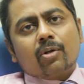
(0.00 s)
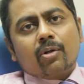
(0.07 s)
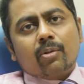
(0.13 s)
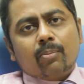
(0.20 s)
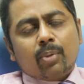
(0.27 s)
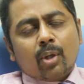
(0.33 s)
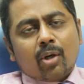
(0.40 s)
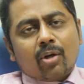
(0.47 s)

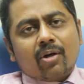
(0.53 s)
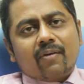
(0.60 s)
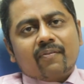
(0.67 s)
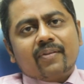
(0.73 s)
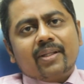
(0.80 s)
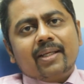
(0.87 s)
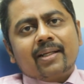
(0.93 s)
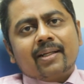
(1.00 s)
block off
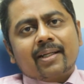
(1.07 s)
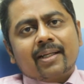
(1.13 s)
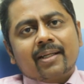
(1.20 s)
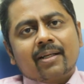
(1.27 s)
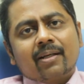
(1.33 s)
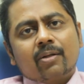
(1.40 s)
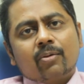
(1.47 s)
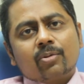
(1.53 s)
the
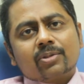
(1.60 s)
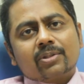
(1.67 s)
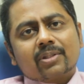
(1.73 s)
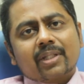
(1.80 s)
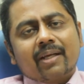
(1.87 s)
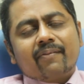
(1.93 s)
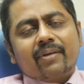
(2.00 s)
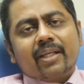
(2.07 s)
entire nose
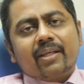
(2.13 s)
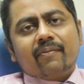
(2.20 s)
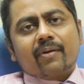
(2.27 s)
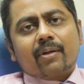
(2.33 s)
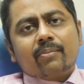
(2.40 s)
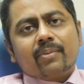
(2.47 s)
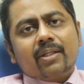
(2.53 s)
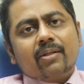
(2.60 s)
cavity
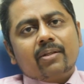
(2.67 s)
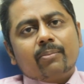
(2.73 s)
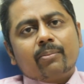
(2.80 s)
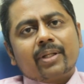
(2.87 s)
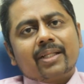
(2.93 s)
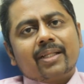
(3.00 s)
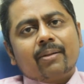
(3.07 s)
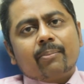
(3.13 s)
from the
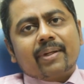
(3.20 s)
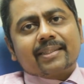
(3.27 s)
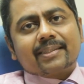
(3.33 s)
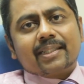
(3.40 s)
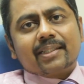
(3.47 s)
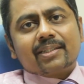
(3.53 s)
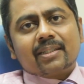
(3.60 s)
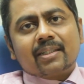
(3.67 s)
breathing
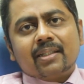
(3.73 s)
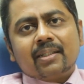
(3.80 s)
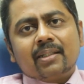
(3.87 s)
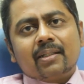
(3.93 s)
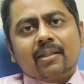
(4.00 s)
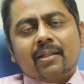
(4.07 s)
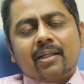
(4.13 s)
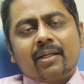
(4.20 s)
passage
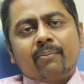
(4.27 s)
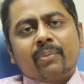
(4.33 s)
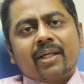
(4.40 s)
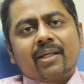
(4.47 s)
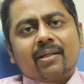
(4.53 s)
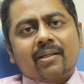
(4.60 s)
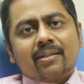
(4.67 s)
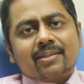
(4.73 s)
right by
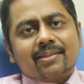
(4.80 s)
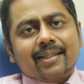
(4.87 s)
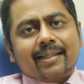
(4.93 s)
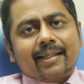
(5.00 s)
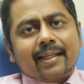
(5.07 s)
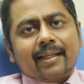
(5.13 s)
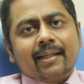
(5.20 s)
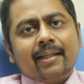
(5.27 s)

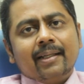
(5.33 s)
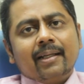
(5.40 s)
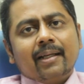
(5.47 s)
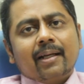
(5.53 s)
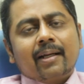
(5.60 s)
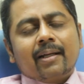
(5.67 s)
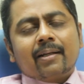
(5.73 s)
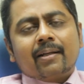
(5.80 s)
constricting
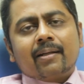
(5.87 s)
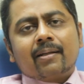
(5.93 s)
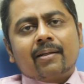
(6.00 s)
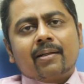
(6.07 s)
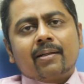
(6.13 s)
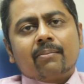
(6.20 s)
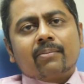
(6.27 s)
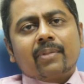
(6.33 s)
and
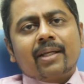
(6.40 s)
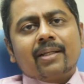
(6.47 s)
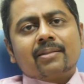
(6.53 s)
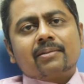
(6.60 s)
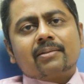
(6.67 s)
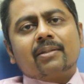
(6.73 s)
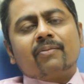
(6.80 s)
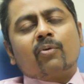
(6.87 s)
uh,
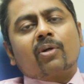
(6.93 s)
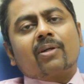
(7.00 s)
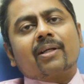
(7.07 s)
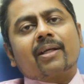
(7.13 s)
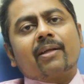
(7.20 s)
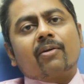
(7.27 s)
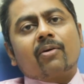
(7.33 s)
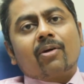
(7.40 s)
hence the water
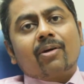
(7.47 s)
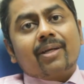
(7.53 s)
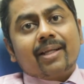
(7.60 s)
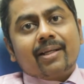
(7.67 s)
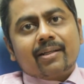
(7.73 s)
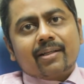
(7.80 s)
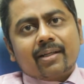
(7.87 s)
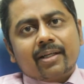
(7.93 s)
cannot
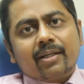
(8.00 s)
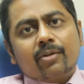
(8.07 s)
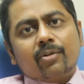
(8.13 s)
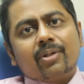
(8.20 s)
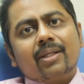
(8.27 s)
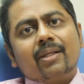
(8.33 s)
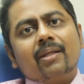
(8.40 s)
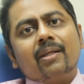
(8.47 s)
enter into
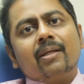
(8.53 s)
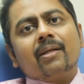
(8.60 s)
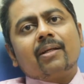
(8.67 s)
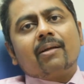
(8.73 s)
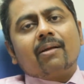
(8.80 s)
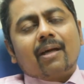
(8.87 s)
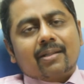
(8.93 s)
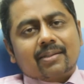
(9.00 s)
the
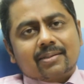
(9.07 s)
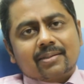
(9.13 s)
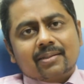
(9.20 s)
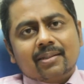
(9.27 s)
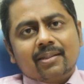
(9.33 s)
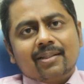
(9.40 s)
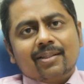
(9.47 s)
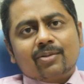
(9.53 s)
lungs
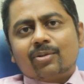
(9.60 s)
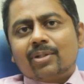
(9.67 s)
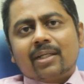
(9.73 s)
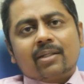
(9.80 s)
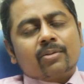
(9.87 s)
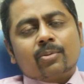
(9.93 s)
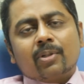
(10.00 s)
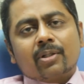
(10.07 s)
so that
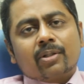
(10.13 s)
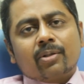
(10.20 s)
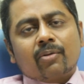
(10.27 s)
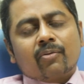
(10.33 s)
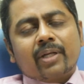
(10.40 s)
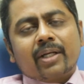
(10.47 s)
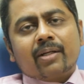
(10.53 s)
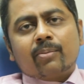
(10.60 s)
is what you are
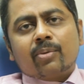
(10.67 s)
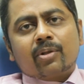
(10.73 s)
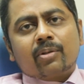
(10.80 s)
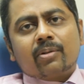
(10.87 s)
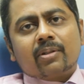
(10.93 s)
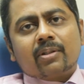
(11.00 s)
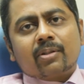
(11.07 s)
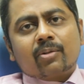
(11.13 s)
worried about
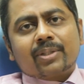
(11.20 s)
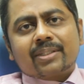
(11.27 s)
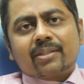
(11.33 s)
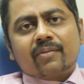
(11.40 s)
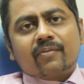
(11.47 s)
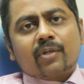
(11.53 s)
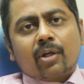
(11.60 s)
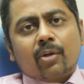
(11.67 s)
the question
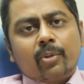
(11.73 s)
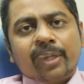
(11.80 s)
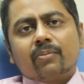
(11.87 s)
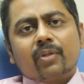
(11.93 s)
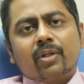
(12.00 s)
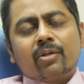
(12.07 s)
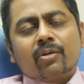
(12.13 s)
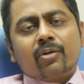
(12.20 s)
of drowning
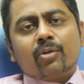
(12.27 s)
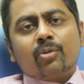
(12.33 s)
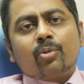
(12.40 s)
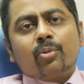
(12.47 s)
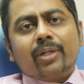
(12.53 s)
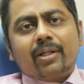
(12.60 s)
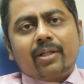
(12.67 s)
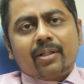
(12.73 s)
you know you
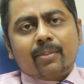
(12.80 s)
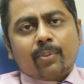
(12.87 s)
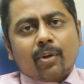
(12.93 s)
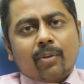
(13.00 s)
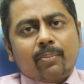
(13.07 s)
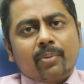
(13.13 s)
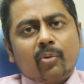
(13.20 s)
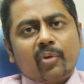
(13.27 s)
do it in the
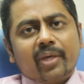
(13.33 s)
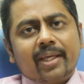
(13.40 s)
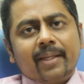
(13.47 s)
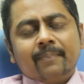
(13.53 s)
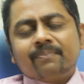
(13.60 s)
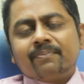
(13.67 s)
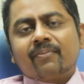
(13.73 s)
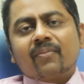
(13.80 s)
proper way
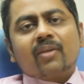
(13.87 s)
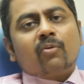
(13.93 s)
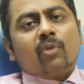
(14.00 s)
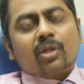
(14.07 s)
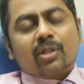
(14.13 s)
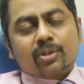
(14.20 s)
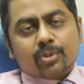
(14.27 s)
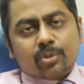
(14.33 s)

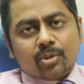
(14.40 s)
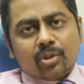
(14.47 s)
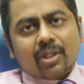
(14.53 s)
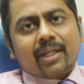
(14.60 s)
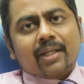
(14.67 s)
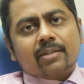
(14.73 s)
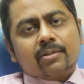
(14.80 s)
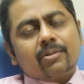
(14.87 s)
water should not
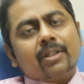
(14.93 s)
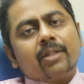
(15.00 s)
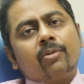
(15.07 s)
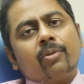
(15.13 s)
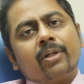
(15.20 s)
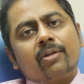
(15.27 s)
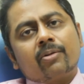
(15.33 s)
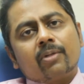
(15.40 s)
actually go
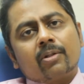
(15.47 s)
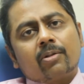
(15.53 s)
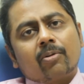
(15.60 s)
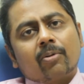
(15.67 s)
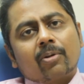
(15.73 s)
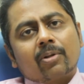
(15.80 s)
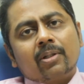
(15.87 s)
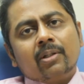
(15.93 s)
into the
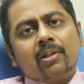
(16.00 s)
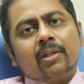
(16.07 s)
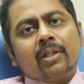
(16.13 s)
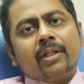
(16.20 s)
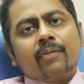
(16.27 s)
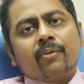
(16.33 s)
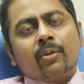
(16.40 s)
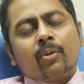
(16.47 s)
throat
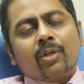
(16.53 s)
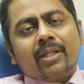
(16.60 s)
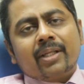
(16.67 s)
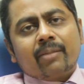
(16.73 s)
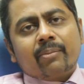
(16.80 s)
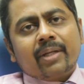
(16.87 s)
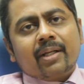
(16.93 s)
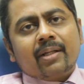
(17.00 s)
it will only
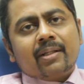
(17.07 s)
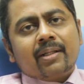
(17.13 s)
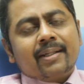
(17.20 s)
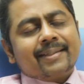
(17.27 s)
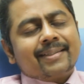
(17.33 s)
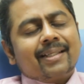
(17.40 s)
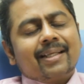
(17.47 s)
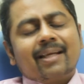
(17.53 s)
remain in the
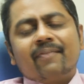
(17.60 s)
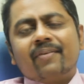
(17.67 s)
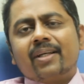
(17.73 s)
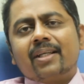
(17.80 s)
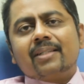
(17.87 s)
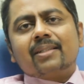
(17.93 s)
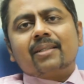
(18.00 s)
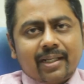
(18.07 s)
nasal
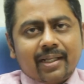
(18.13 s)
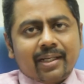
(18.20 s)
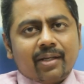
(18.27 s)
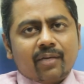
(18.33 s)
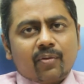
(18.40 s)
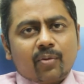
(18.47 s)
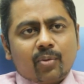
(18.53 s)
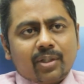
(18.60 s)
cavities and end
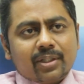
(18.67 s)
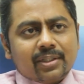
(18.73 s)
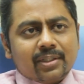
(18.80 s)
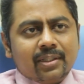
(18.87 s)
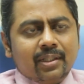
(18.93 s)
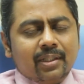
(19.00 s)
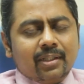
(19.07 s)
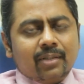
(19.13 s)
of the wash
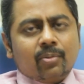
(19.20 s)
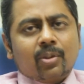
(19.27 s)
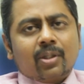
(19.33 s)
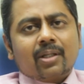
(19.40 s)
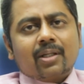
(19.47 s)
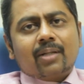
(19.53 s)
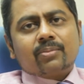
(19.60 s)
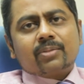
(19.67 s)
the
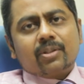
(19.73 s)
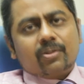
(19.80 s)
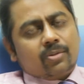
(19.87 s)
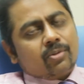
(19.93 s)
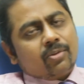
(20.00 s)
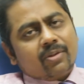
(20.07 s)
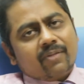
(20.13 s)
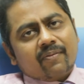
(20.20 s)
water comes out
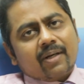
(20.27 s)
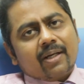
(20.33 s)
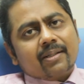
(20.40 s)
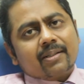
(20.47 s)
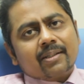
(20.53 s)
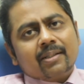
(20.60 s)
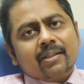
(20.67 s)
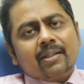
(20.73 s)
through the front
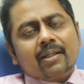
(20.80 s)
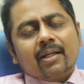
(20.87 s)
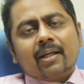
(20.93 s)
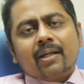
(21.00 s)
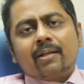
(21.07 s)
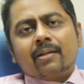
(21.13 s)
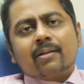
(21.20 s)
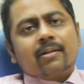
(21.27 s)

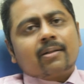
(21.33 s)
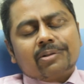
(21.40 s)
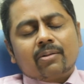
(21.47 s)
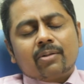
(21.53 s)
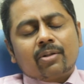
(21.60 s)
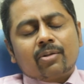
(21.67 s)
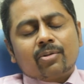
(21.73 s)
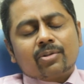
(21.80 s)
and uh,
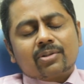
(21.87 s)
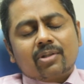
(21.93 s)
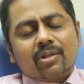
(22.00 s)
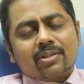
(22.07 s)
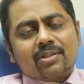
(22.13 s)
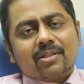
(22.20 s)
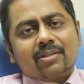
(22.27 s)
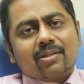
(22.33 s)
the nose
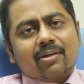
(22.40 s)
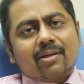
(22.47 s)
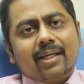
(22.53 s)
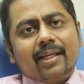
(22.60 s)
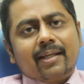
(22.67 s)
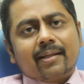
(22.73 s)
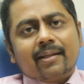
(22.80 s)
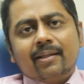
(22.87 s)
nostrils are
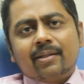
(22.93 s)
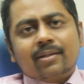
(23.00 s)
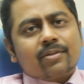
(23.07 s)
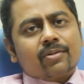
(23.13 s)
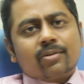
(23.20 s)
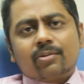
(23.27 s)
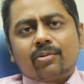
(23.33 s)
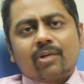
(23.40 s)
clean
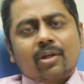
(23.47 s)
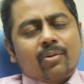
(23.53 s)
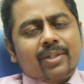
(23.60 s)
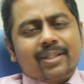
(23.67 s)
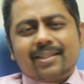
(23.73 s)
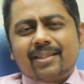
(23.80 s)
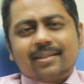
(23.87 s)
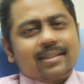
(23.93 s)
so
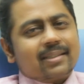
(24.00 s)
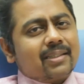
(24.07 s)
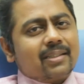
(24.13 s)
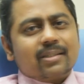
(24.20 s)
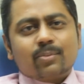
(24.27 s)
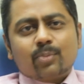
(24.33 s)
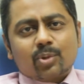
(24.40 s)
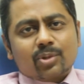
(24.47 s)
drowning sensation
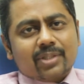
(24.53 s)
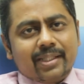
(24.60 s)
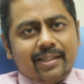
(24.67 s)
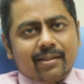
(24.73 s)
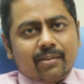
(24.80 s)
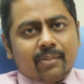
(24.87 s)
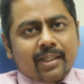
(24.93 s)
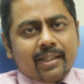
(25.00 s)
is mostly in
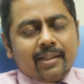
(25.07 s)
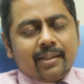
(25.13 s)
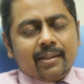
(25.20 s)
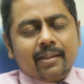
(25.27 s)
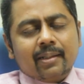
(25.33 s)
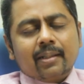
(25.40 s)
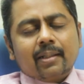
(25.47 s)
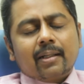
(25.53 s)
the mind
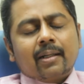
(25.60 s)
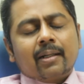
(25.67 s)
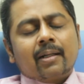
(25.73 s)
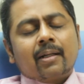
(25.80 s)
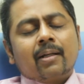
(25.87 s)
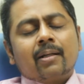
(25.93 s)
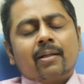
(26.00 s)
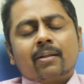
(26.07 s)

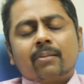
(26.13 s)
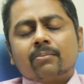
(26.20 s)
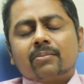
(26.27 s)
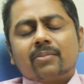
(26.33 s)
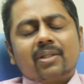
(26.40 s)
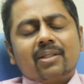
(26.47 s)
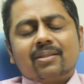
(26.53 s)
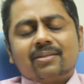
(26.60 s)
and uh,
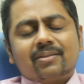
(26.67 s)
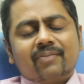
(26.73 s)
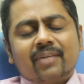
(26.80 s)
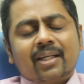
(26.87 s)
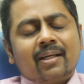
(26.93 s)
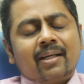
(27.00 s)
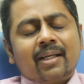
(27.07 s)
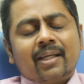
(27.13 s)
it's very
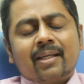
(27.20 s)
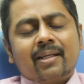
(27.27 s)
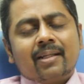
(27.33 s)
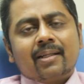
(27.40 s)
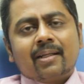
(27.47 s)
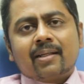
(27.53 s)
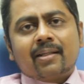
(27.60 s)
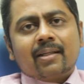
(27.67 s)
unlikely
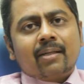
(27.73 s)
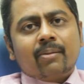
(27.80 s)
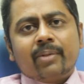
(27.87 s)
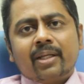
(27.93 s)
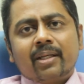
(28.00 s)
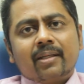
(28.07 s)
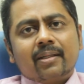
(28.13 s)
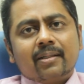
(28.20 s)
that there will be
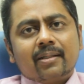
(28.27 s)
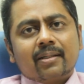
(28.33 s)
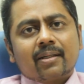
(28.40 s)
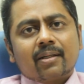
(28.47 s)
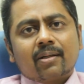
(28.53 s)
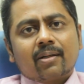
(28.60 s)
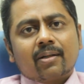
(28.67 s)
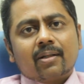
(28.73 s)
any hurt
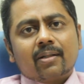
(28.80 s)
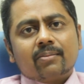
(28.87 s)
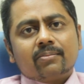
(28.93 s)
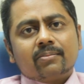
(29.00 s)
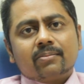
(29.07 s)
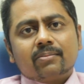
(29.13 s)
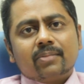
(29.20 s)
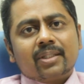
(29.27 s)
or um,
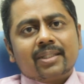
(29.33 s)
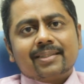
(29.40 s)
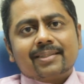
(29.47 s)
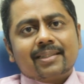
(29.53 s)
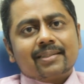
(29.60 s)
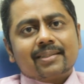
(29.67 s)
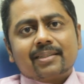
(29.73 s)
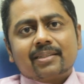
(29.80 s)
burning
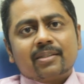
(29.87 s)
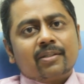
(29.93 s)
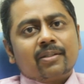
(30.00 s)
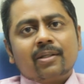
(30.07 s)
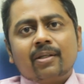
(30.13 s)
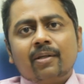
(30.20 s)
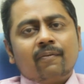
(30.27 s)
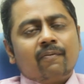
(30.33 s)
sensation
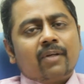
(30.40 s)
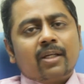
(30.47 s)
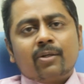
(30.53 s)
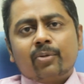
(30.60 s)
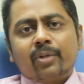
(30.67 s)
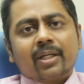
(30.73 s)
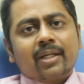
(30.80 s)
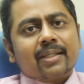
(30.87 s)
while
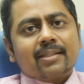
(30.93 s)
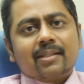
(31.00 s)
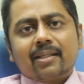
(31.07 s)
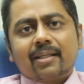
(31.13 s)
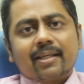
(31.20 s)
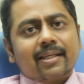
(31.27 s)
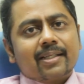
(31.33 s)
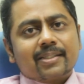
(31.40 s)
doing a nasal
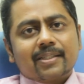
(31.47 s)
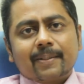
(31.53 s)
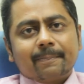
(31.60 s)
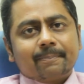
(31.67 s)
irrigation